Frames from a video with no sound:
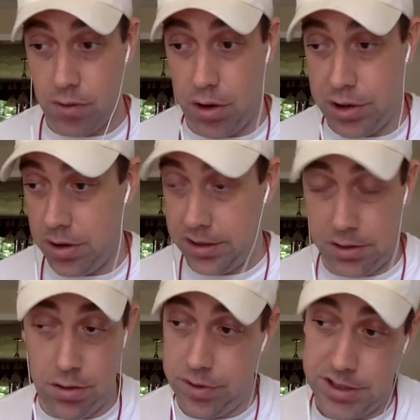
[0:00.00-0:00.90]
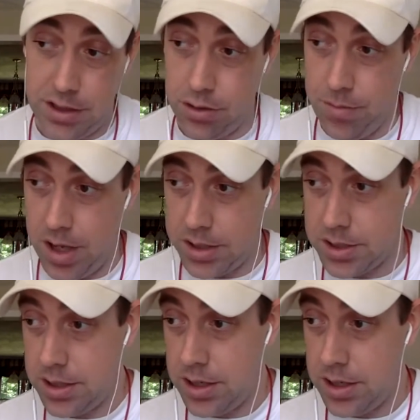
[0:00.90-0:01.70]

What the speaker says: row, you're like, dude, we sent too much.